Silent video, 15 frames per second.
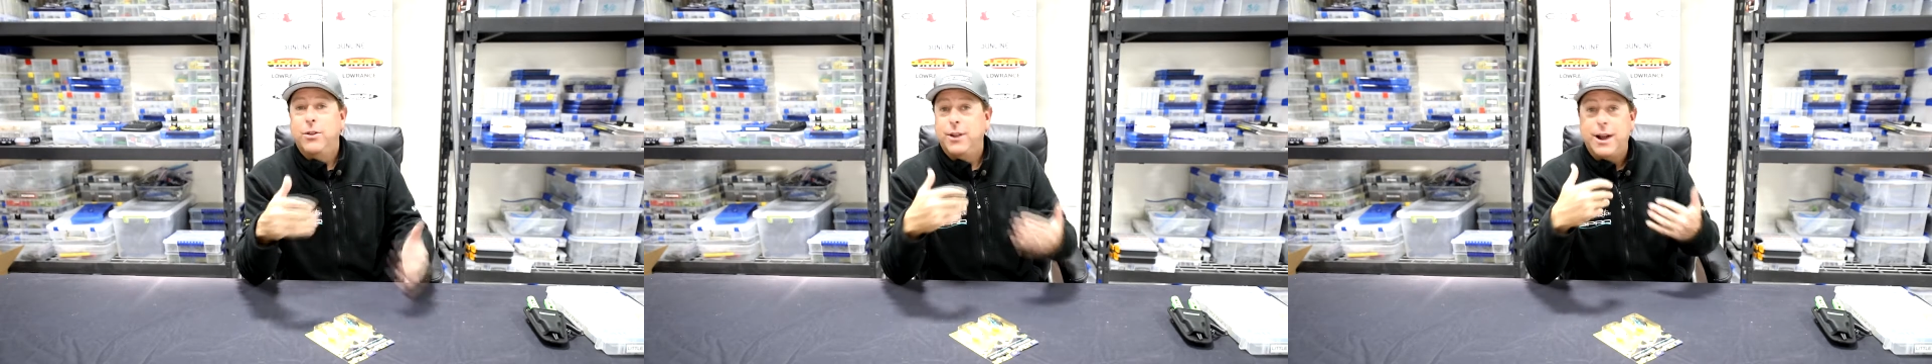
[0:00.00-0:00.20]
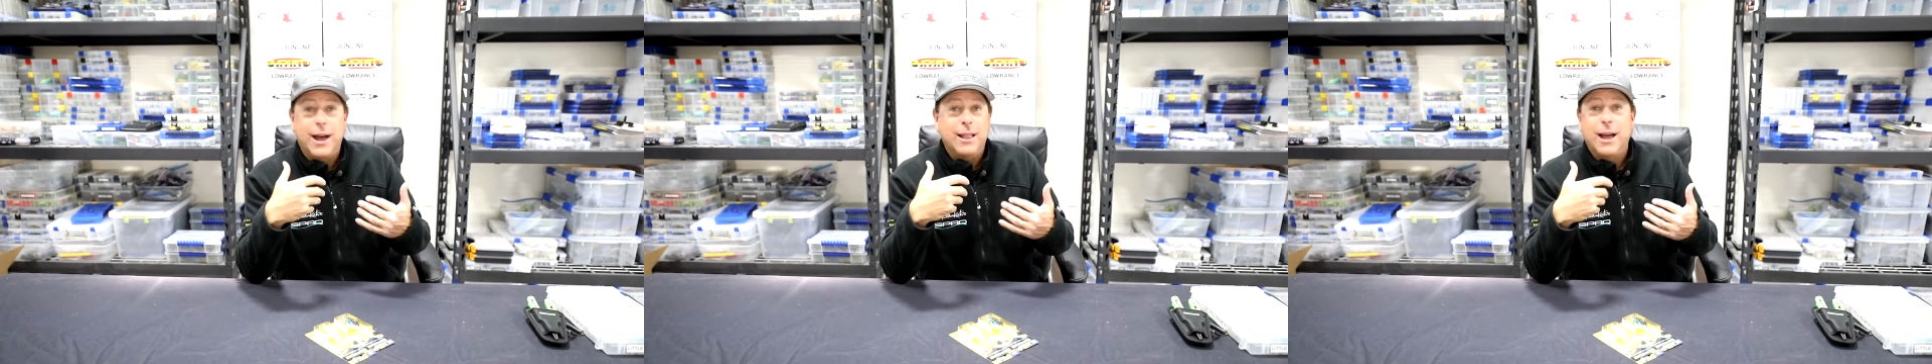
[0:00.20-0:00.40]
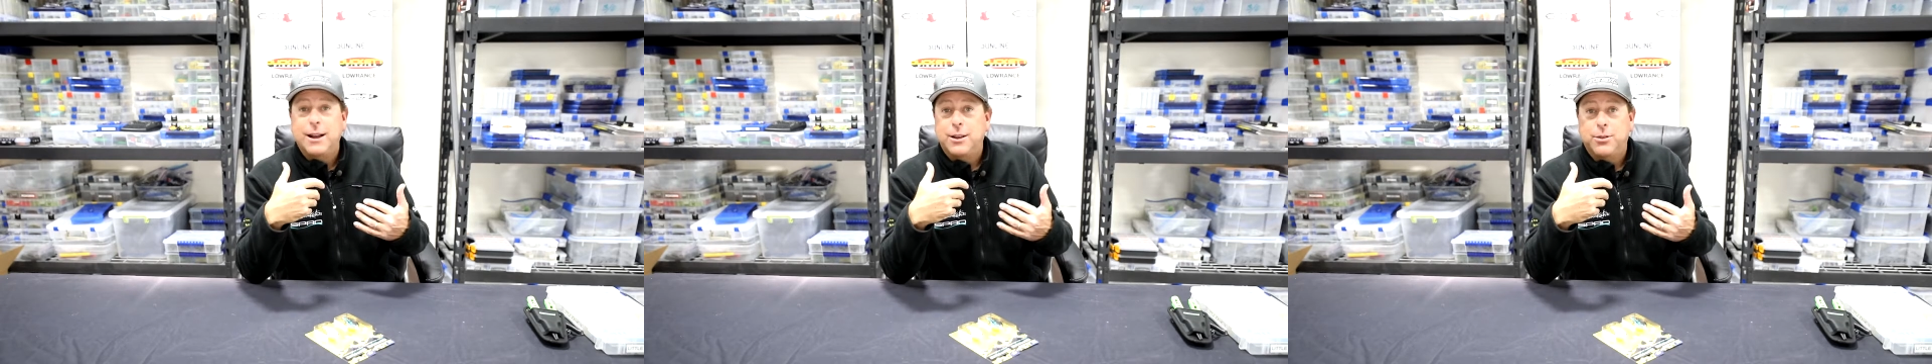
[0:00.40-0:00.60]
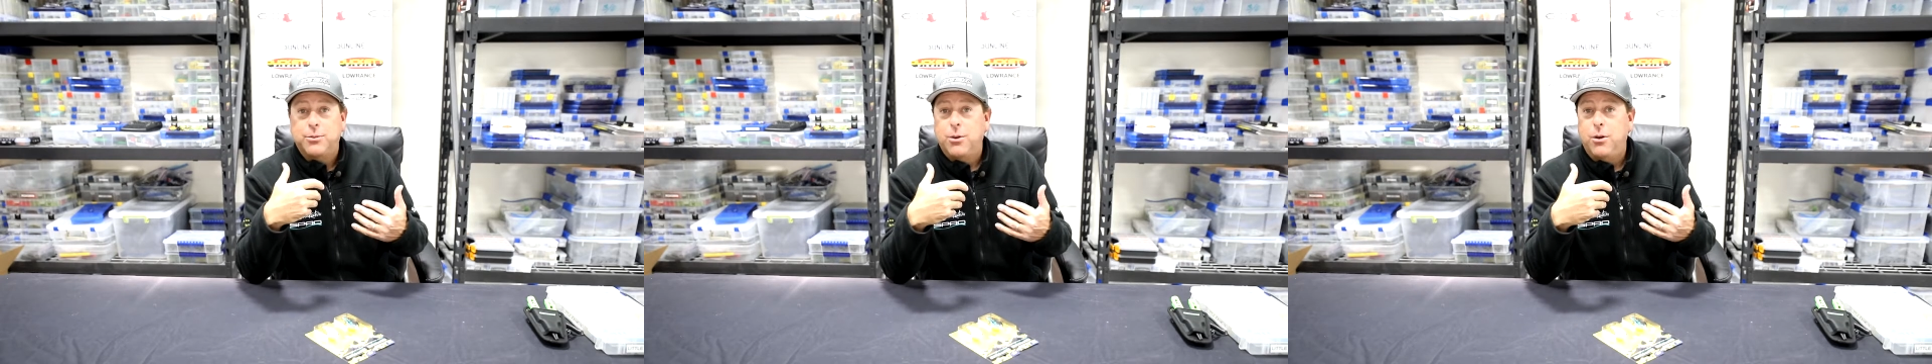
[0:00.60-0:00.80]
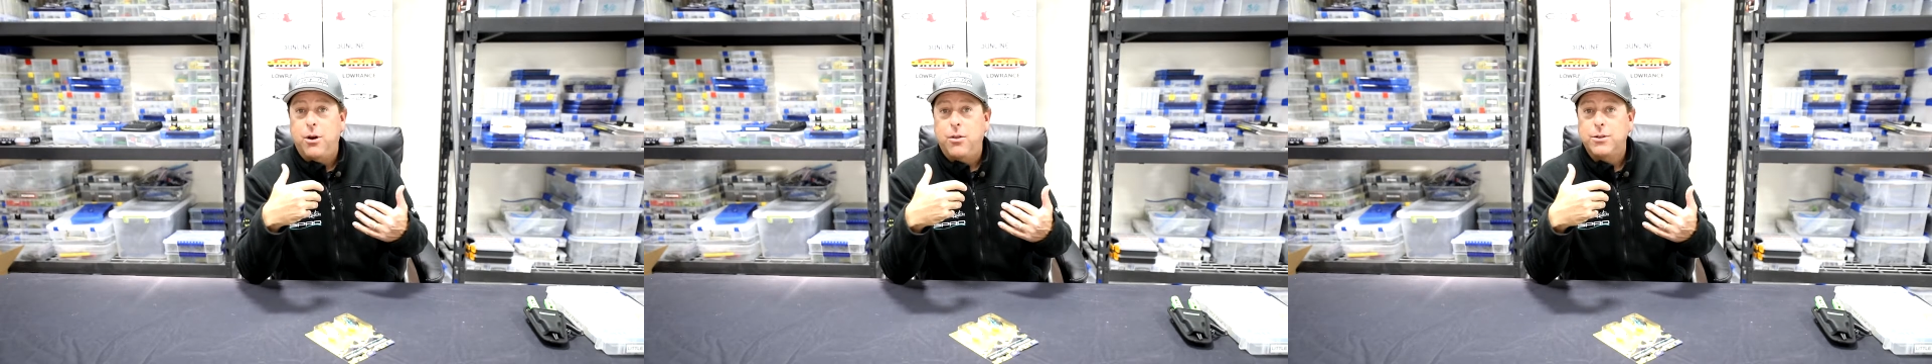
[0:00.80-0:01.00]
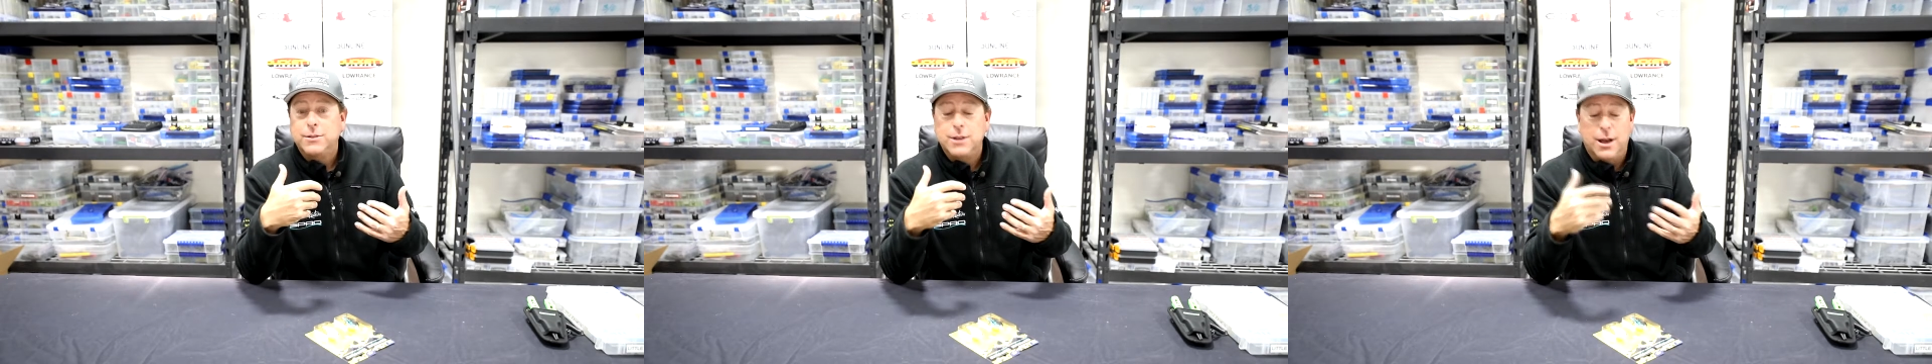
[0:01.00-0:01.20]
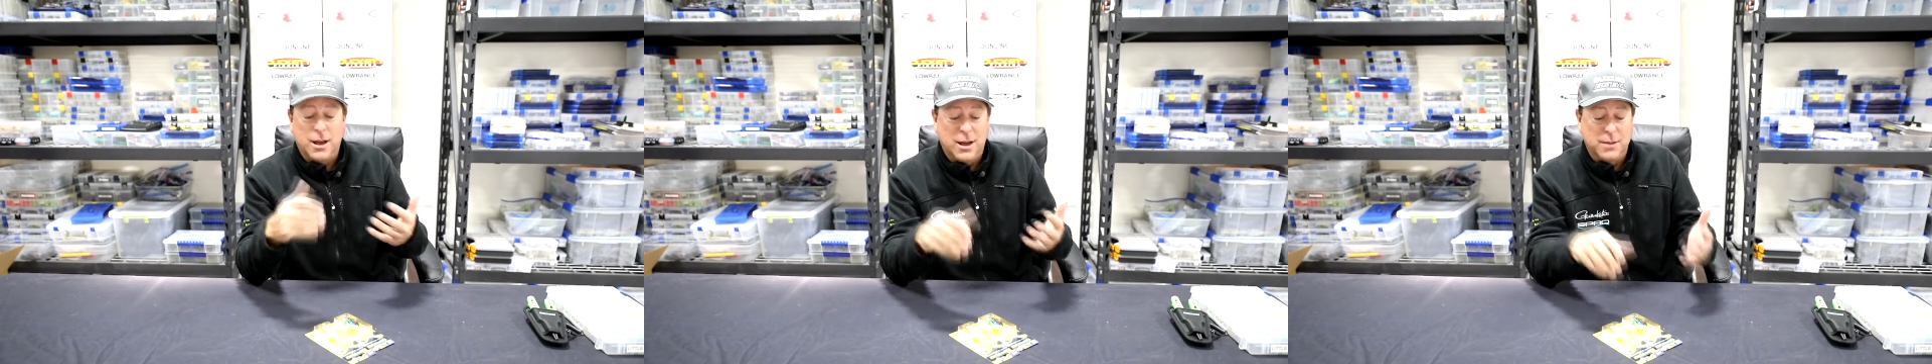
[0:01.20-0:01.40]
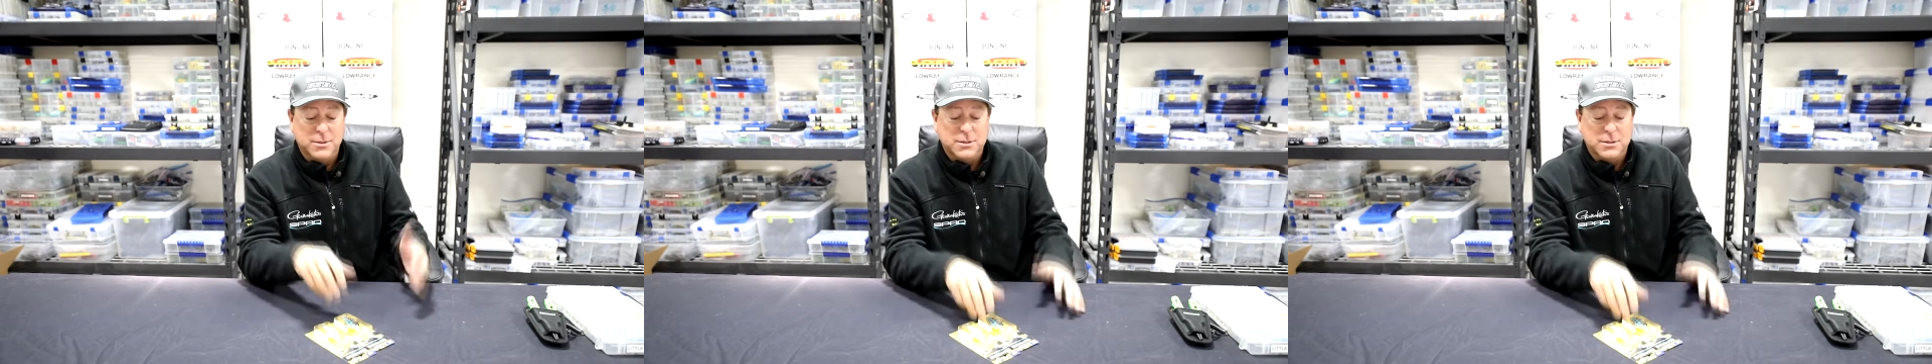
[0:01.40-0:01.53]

that I like to throw all the time.